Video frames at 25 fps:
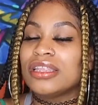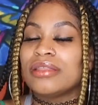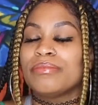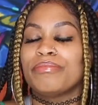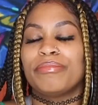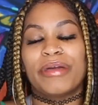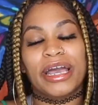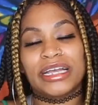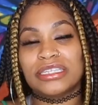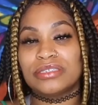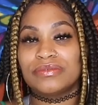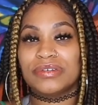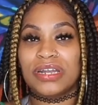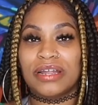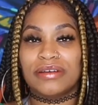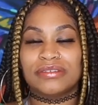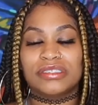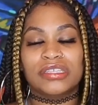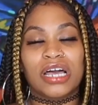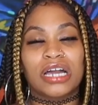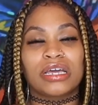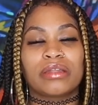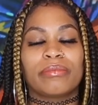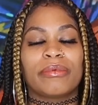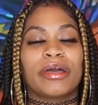back to what I
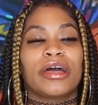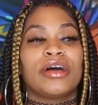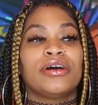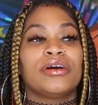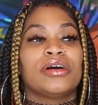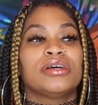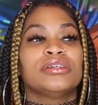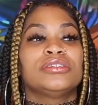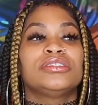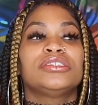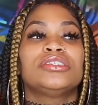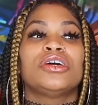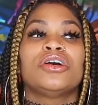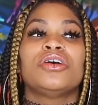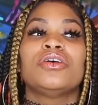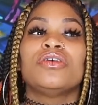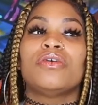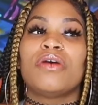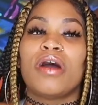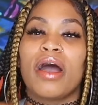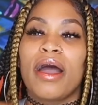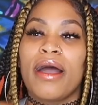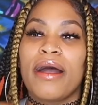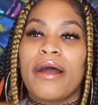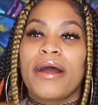was talking about.
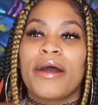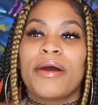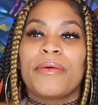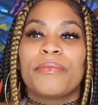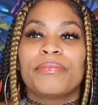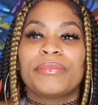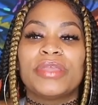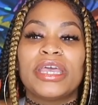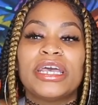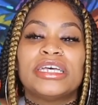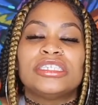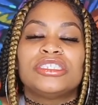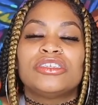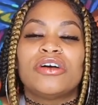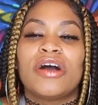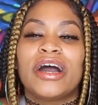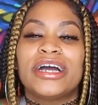So so